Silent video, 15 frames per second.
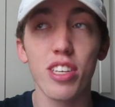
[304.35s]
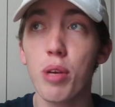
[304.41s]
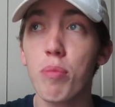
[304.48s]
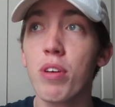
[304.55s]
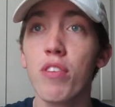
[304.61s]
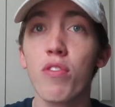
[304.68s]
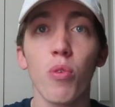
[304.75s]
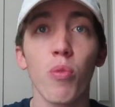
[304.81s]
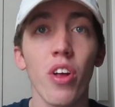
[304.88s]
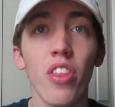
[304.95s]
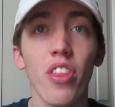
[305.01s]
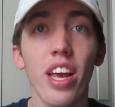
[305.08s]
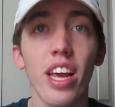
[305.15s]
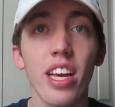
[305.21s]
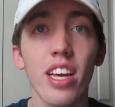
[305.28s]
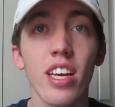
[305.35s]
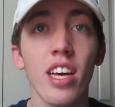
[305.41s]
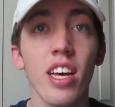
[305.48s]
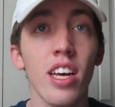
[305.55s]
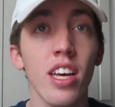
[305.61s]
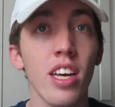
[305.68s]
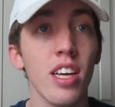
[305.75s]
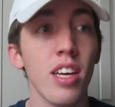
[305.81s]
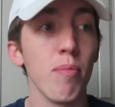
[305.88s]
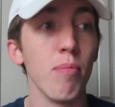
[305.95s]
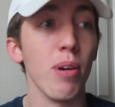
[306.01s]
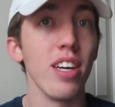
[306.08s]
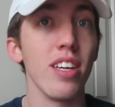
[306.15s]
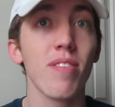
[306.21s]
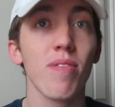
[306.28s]
deeply for one thing,
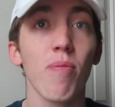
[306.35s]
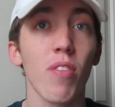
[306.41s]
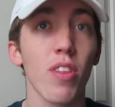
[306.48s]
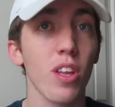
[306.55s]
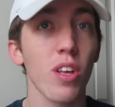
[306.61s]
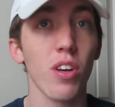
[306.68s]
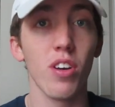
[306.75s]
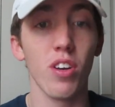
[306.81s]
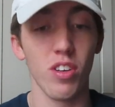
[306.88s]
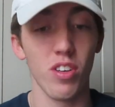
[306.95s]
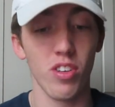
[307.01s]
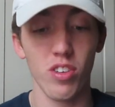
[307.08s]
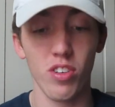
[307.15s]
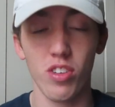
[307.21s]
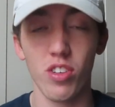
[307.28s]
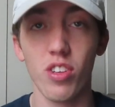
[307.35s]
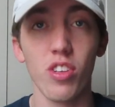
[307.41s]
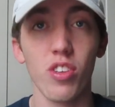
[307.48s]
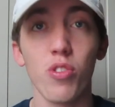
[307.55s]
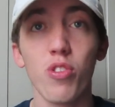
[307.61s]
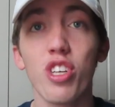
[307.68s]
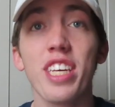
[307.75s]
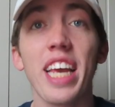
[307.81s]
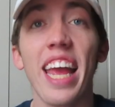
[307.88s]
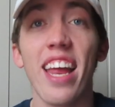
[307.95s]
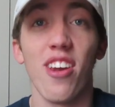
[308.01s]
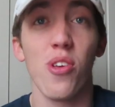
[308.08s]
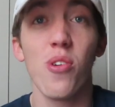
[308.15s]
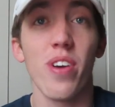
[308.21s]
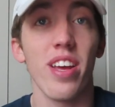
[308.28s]
but you just
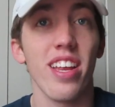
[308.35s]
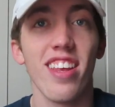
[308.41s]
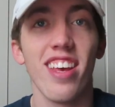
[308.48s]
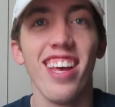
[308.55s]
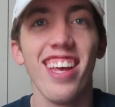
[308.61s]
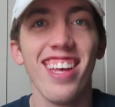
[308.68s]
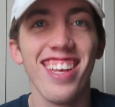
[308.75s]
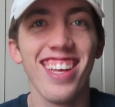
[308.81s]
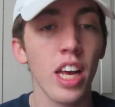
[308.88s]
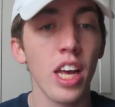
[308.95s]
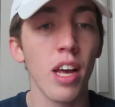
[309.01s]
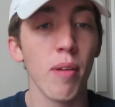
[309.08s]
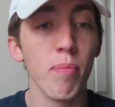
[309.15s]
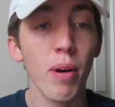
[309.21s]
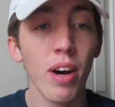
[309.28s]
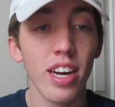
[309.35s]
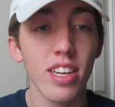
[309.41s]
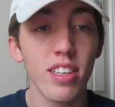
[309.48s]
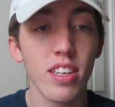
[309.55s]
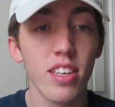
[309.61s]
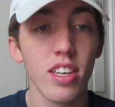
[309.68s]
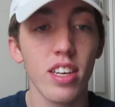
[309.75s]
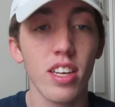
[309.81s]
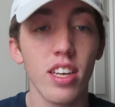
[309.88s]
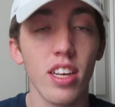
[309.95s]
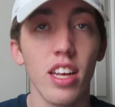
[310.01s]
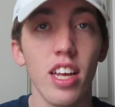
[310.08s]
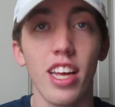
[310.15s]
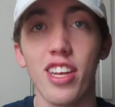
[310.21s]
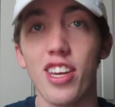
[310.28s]
can't do it. But,
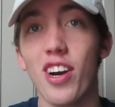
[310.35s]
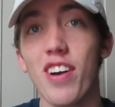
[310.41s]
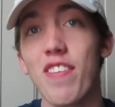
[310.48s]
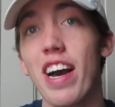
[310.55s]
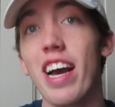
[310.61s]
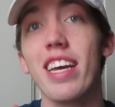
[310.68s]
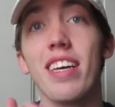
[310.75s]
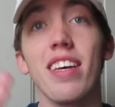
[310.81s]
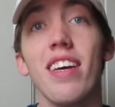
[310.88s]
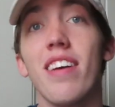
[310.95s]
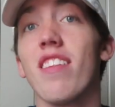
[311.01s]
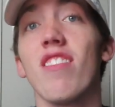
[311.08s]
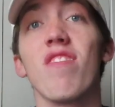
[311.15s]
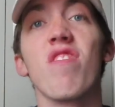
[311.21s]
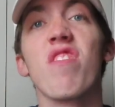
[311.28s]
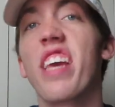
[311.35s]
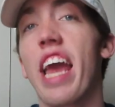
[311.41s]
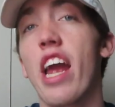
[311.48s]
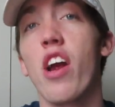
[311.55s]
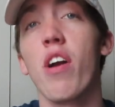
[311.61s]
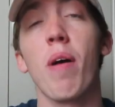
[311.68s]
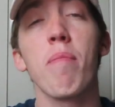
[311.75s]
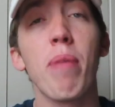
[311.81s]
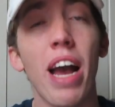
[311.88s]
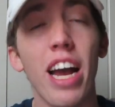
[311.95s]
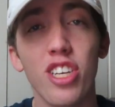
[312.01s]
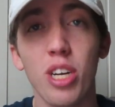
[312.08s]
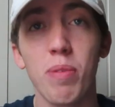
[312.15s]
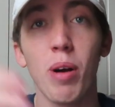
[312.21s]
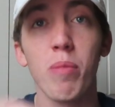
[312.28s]
you know, if I care and I'm
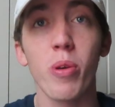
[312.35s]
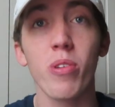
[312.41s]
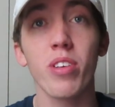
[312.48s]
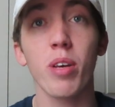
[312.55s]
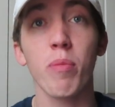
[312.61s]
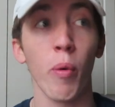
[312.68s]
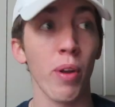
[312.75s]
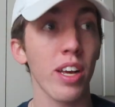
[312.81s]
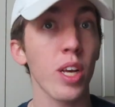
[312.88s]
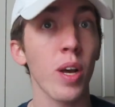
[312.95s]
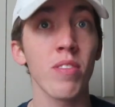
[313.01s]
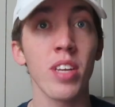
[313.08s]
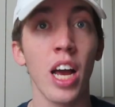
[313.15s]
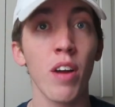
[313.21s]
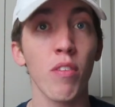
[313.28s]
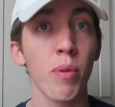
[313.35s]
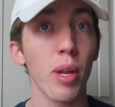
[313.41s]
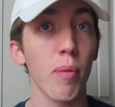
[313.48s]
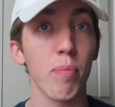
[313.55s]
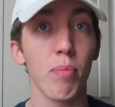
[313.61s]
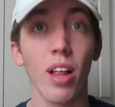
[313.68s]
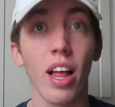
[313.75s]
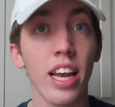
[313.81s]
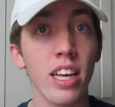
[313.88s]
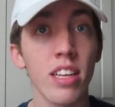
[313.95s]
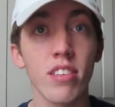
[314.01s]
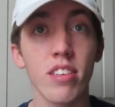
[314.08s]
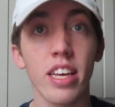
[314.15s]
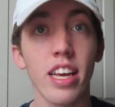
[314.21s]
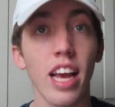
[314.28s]
passionate about music, but when it comes time for me to play
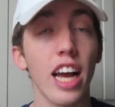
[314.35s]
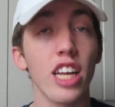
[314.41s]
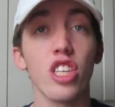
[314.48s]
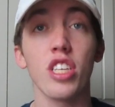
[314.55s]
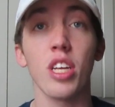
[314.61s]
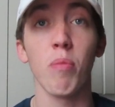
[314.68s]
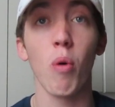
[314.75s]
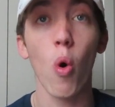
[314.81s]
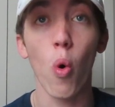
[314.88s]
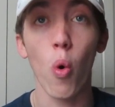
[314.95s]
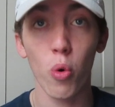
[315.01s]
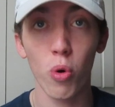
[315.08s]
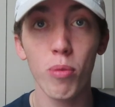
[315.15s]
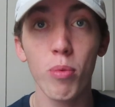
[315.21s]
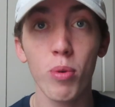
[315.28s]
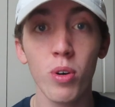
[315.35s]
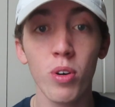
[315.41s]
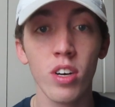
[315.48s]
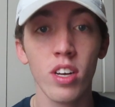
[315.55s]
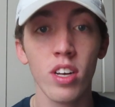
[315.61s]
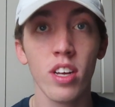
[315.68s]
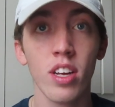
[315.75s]
and sing, I just am horrible,